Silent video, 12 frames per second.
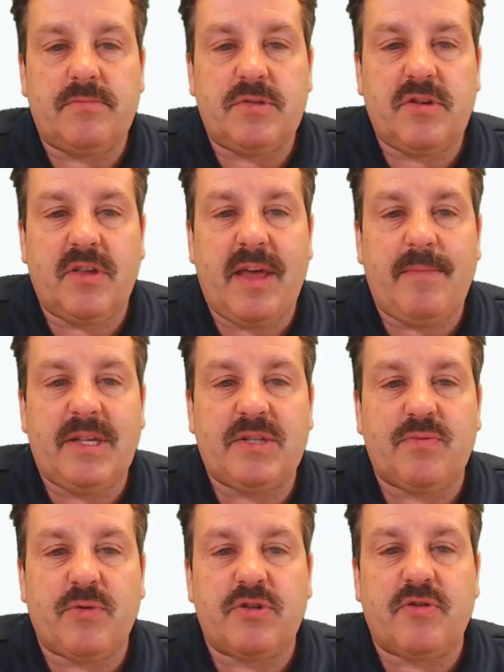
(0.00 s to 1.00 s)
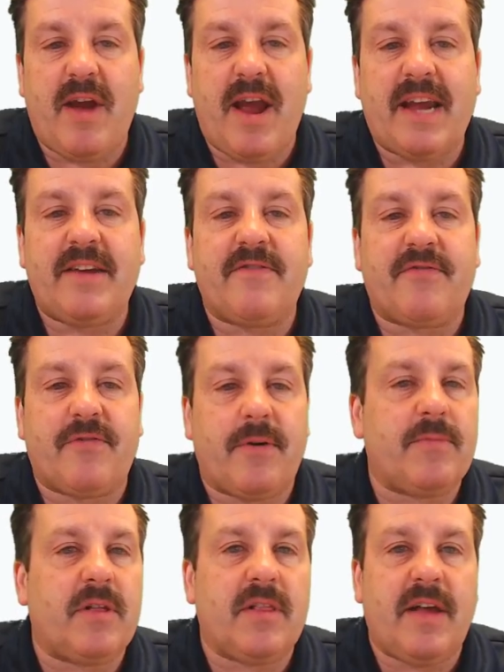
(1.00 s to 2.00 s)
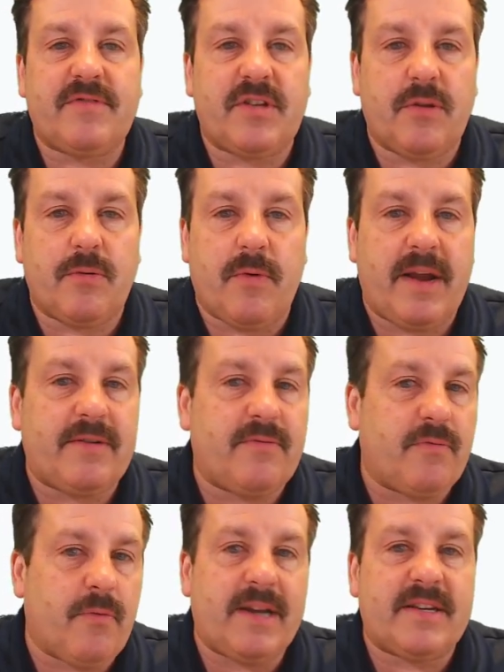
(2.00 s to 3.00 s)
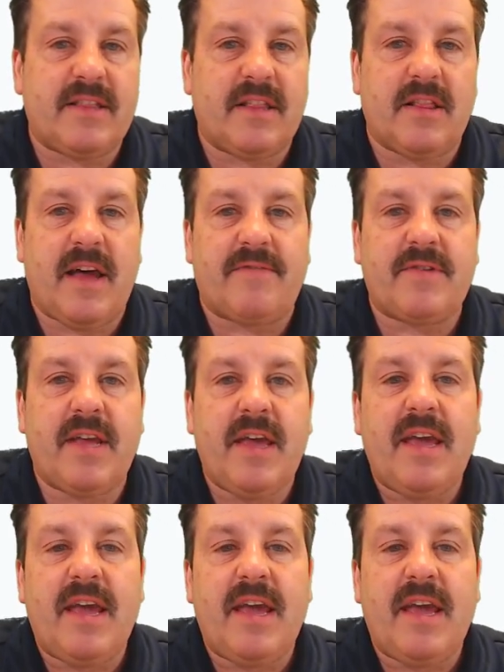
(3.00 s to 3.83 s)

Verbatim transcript: So that means we're dragging from the left to the right, right to the left,